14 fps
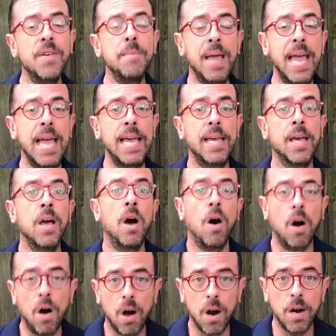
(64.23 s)
make
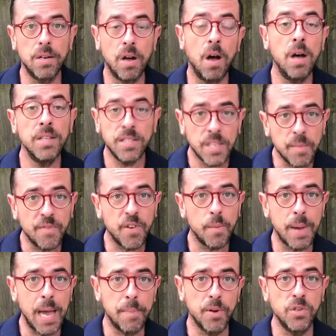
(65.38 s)
art on some of your
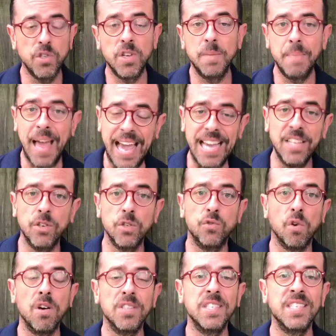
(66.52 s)
papers. You can paint or
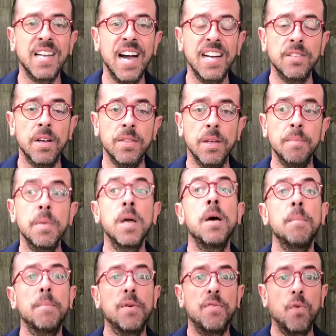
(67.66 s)
draw designs on them
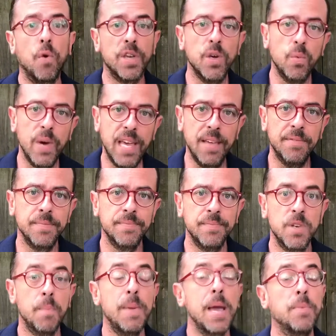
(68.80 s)
before you weave.
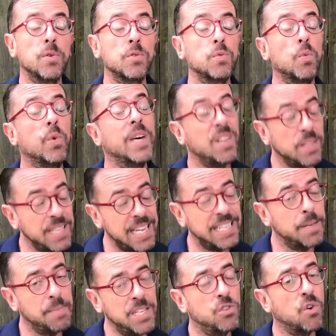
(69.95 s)
Your papers will need to
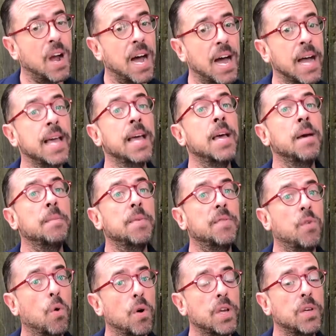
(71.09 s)
be dry
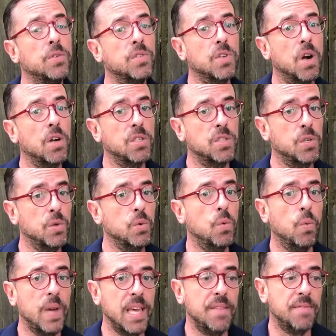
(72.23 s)
before you start to
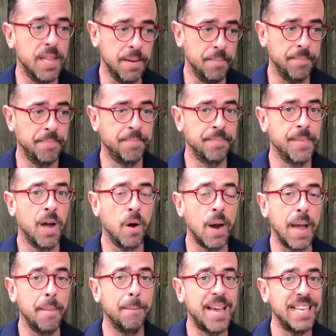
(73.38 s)
weave them. All right,
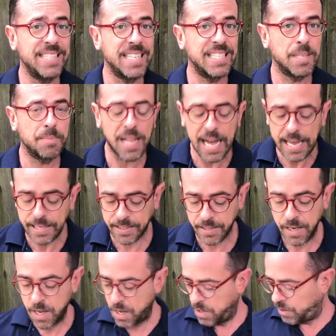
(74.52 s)
basic supplies.
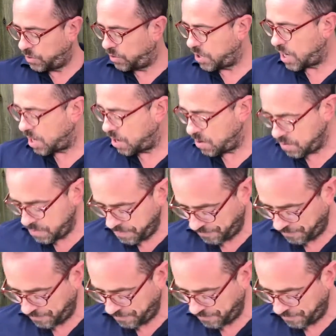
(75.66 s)
So